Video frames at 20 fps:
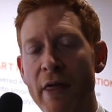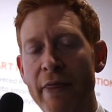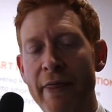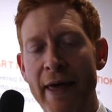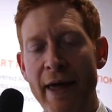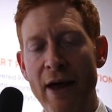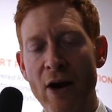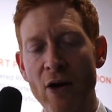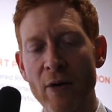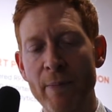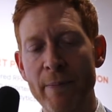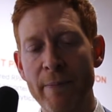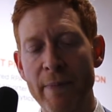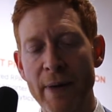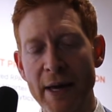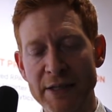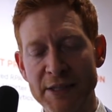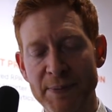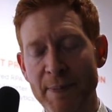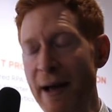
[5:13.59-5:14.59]
They are
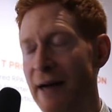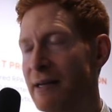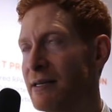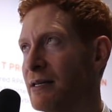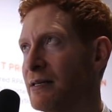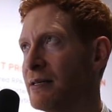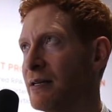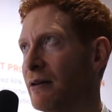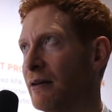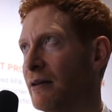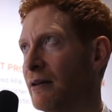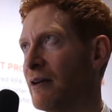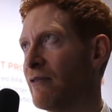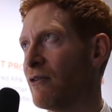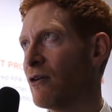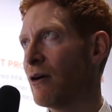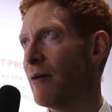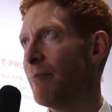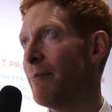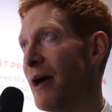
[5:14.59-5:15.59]
expected to
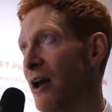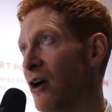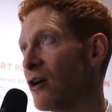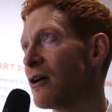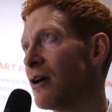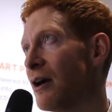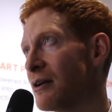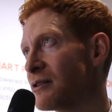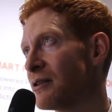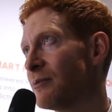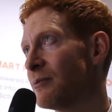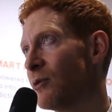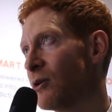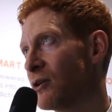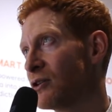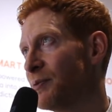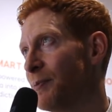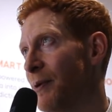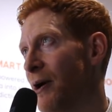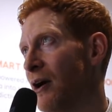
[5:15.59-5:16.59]
deliver a better customer
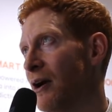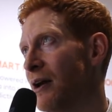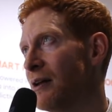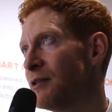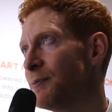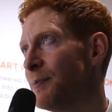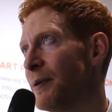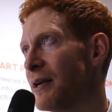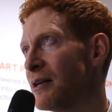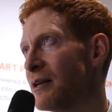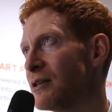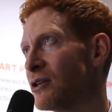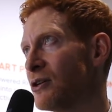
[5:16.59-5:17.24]
experience because